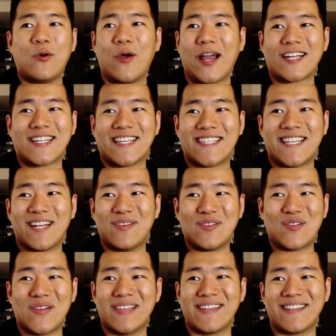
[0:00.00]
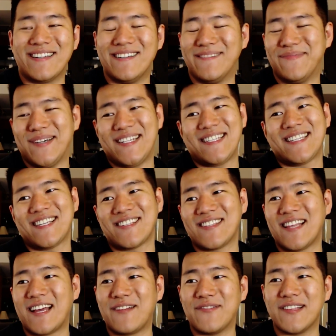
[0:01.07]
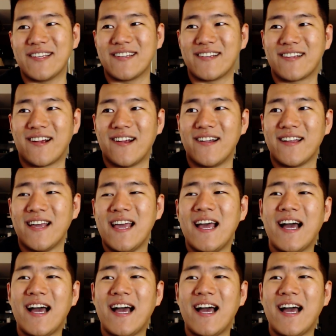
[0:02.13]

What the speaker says: who actually said it was really good, but it's also not a really good card.